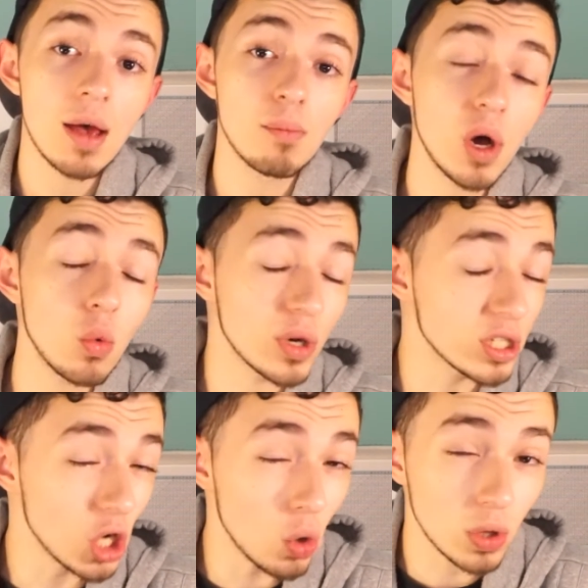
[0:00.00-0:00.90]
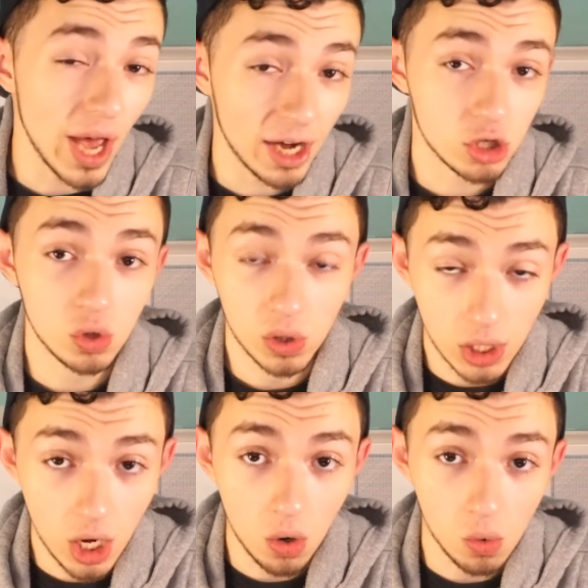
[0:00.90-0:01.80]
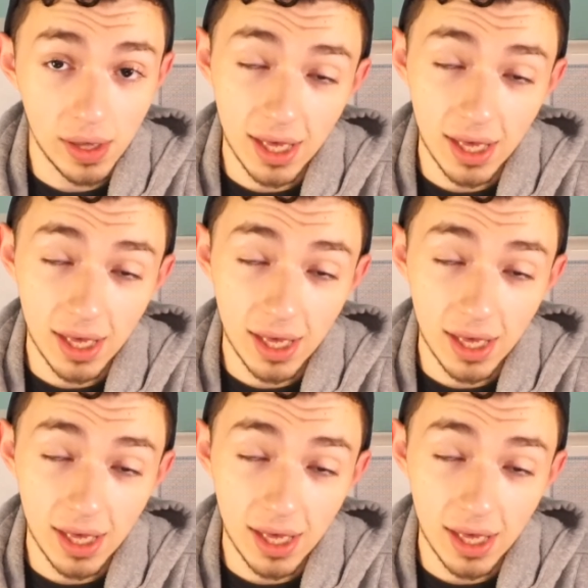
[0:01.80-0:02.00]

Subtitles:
but we don't actually know